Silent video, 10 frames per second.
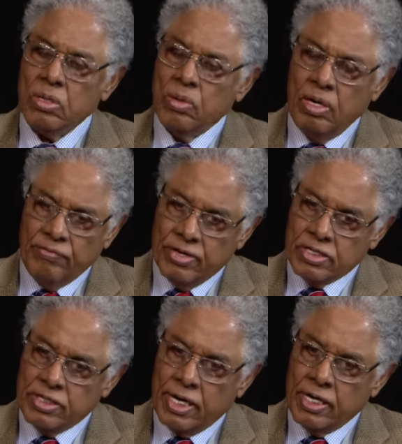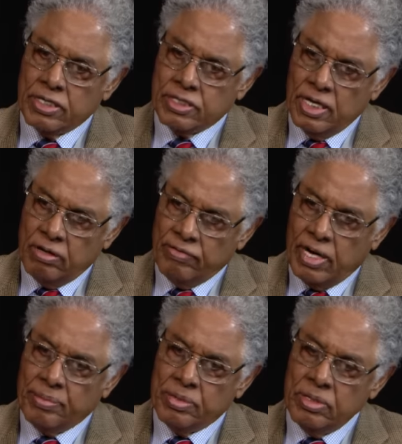Well, the welfare state itself
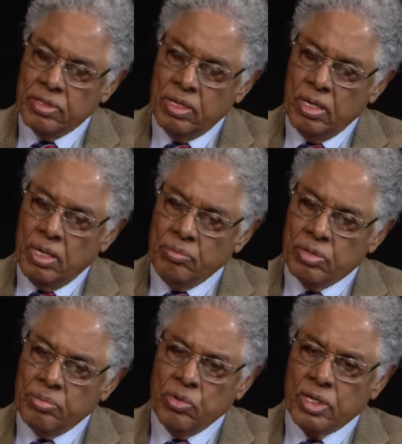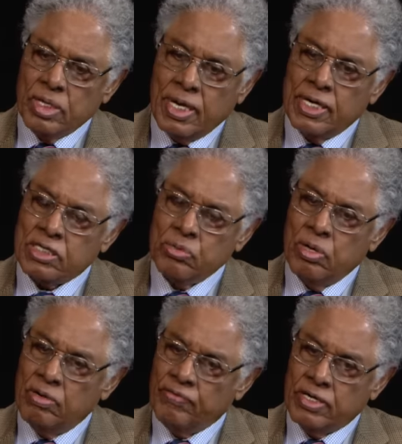happened, but more than that, it's the
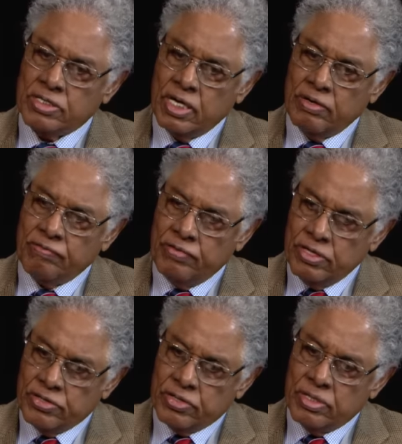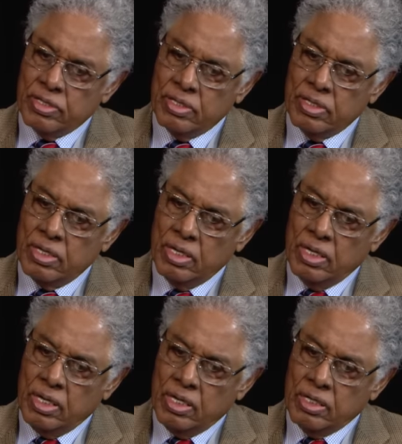welfare state vision.
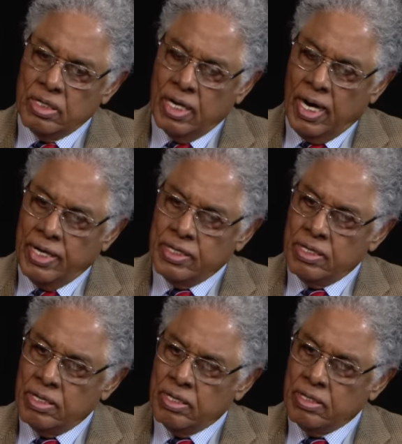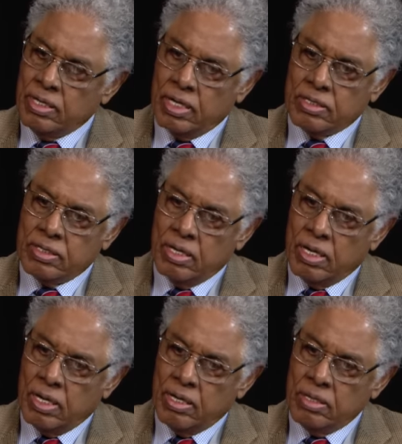The idea that
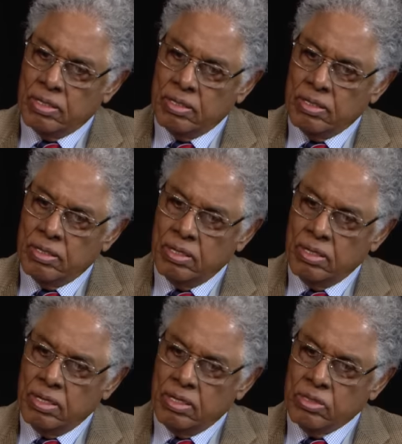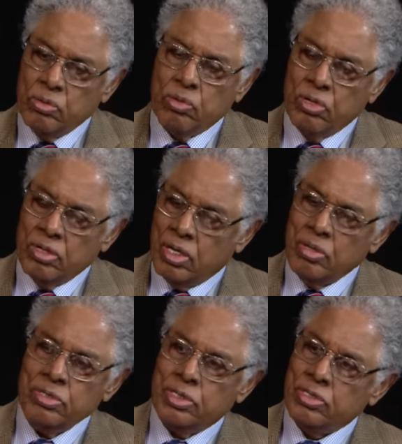uh, the world
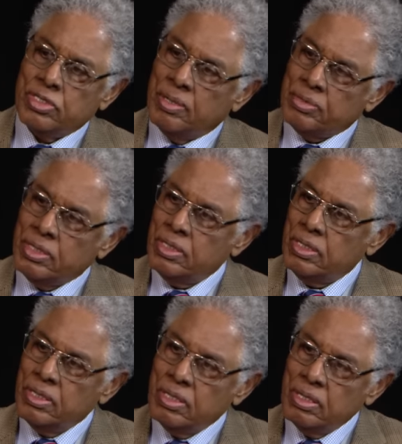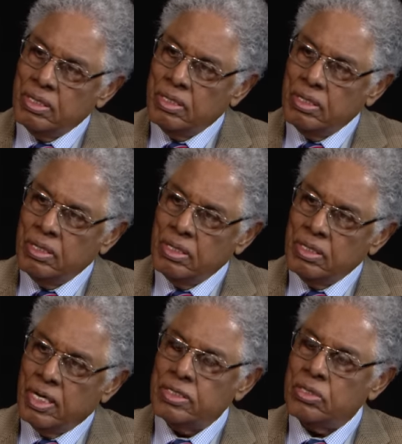owes you something
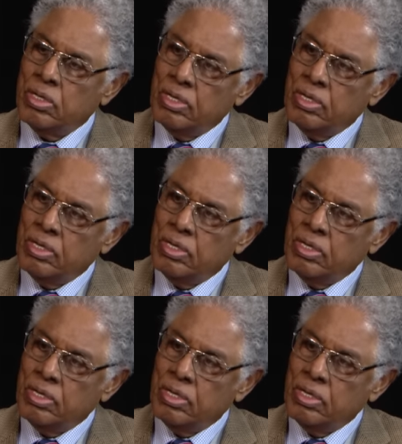takes